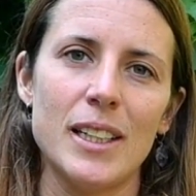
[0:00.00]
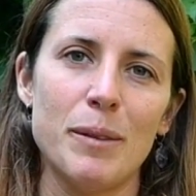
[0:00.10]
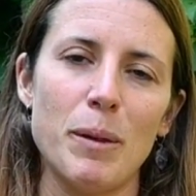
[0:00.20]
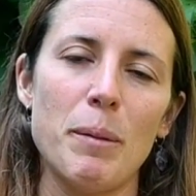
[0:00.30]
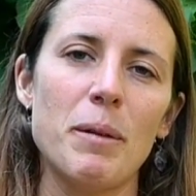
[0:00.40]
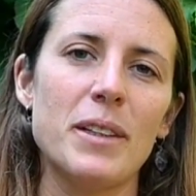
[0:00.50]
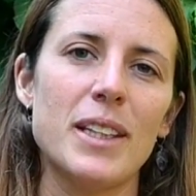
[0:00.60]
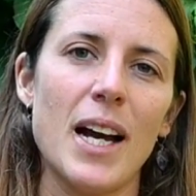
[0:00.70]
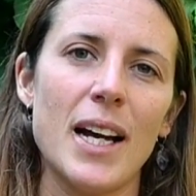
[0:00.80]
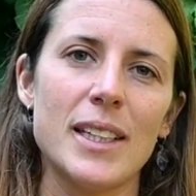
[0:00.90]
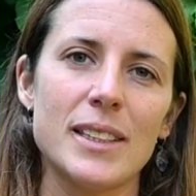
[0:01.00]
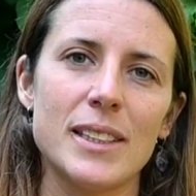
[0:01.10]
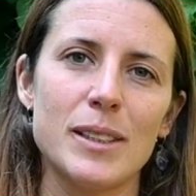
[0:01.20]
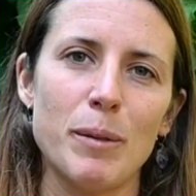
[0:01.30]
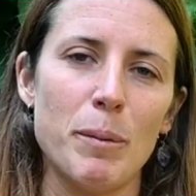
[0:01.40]
maybe with
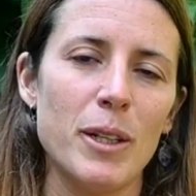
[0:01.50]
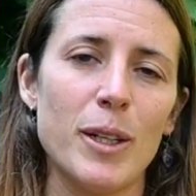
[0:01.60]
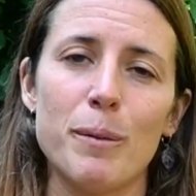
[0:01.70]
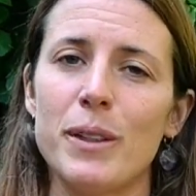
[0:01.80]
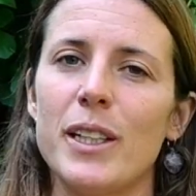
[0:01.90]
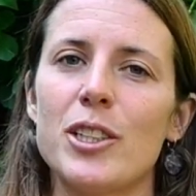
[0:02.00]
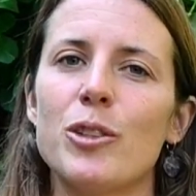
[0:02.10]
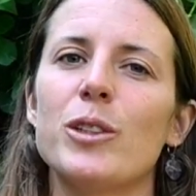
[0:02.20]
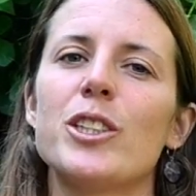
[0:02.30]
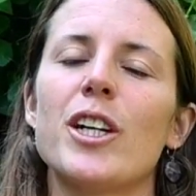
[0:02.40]
dance, maybe in combination with